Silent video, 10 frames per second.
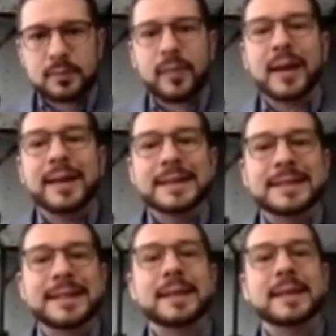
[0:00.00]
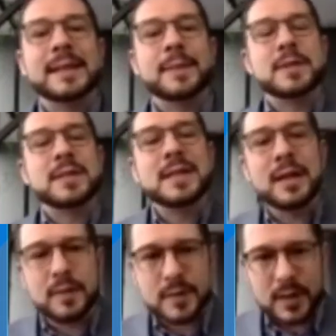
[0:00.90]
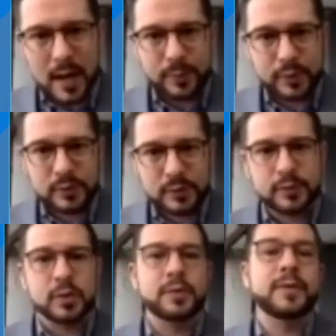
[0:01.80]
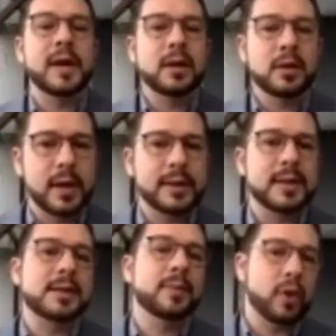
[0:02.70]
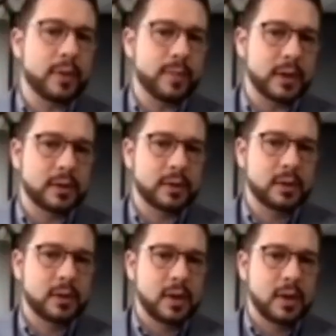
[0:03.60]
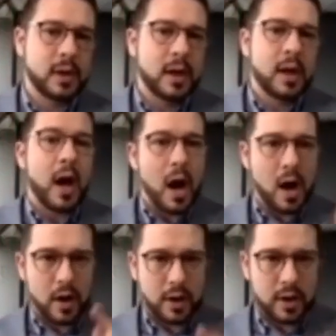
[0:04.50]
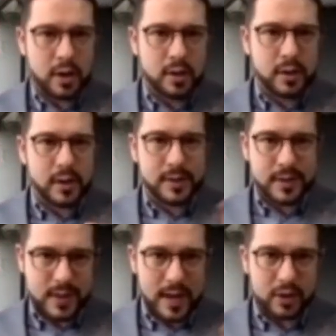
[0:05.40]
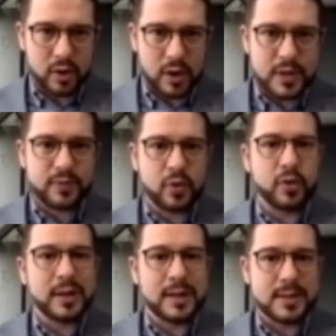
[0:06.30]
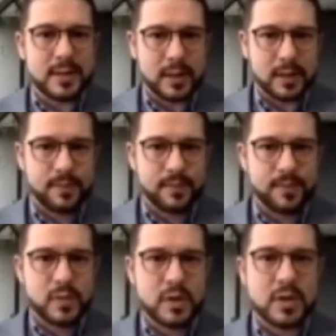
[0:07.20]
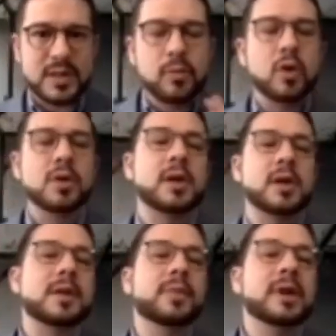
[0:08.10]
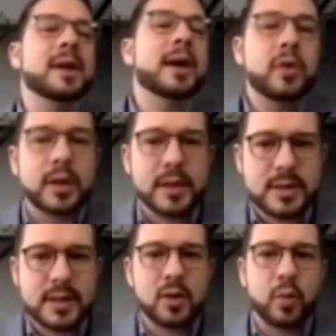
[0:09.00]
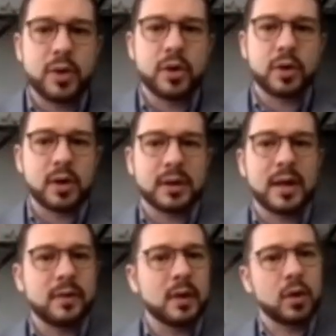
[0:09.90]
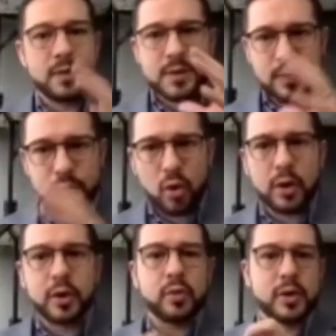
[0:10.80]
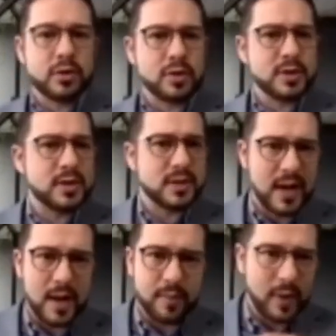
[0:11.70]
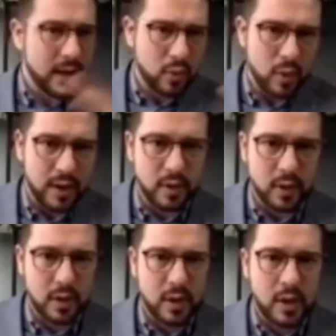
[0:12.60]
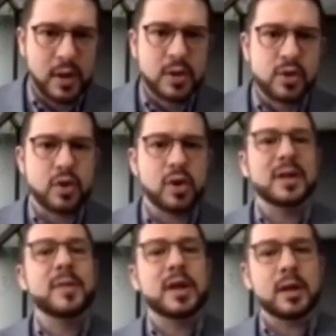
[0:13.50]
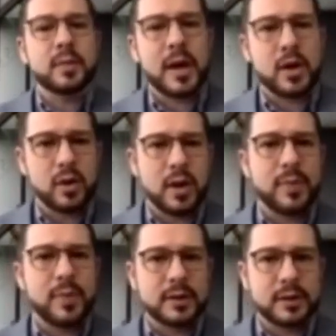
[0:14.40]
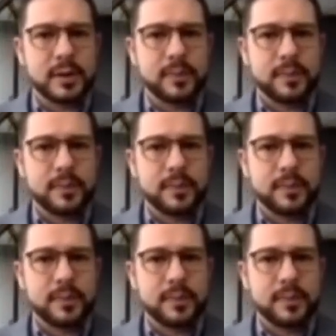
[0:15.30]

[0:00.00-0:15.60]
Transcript: they set themselves up for failure and disappointment. R in this acronym is for realistic. So some goals are simply not realistic with your current level of support, resources, time, money, whatever. So you're limited by your ability